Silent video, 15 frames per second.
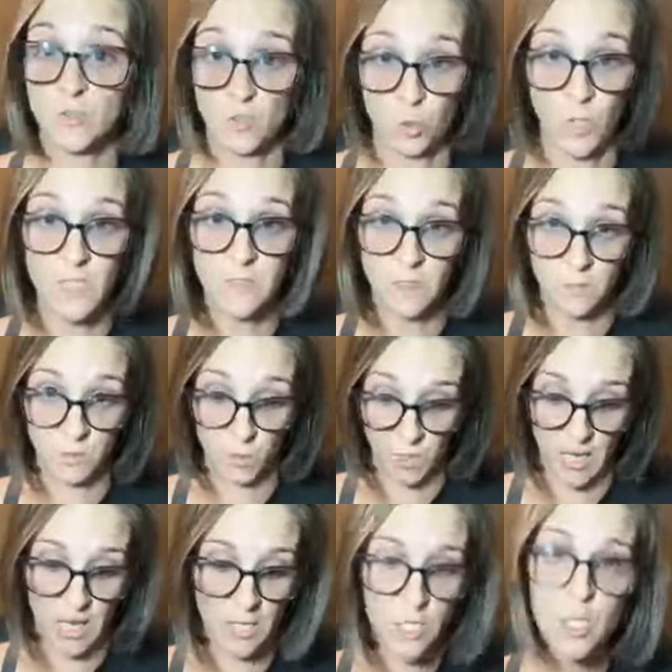and choices,
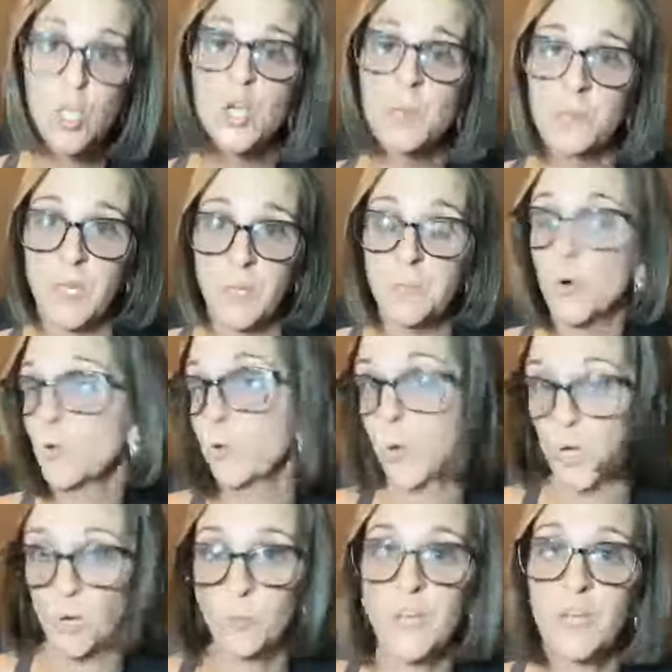okay? People
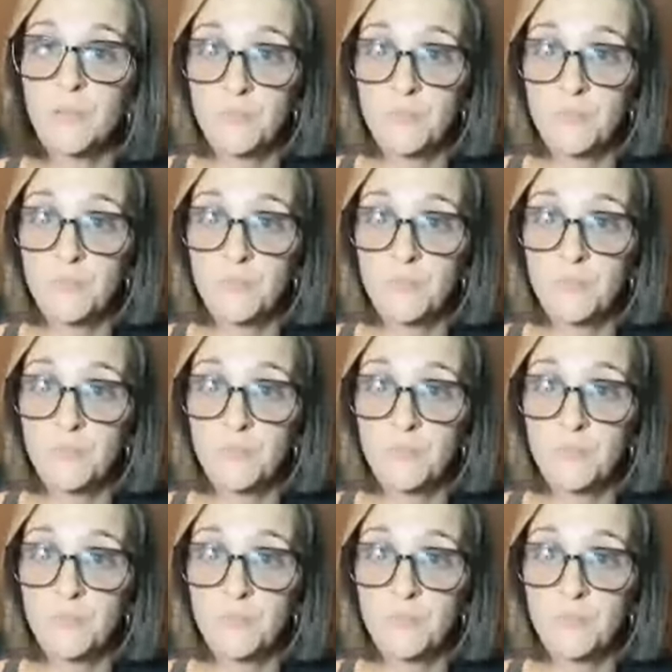will be